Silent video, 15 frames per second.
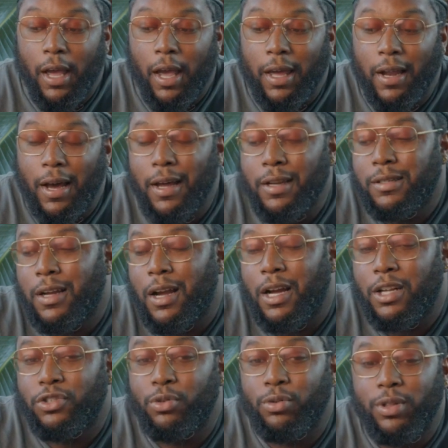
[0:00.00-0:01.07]
And the honest to
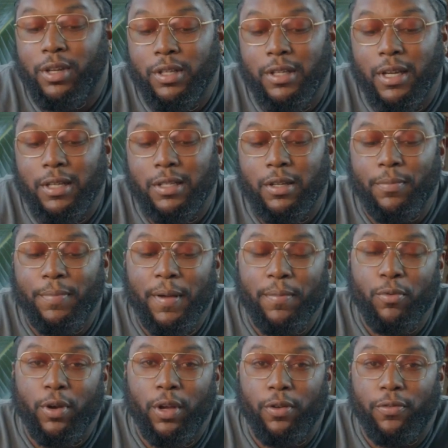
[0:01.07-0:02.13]
God truth is that some
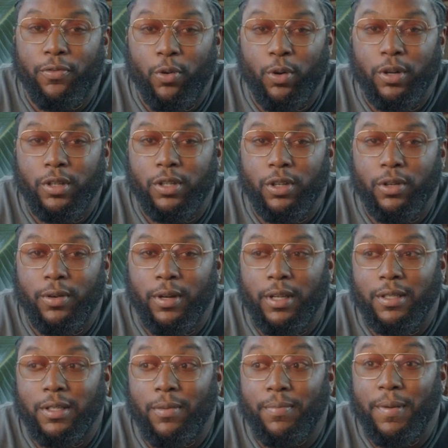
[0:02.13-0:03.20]
people can afford to do it
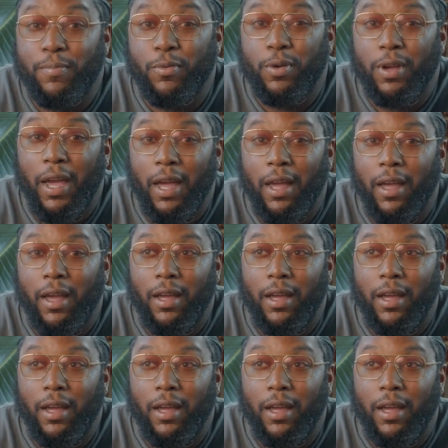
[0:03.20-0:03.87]
and some people can't,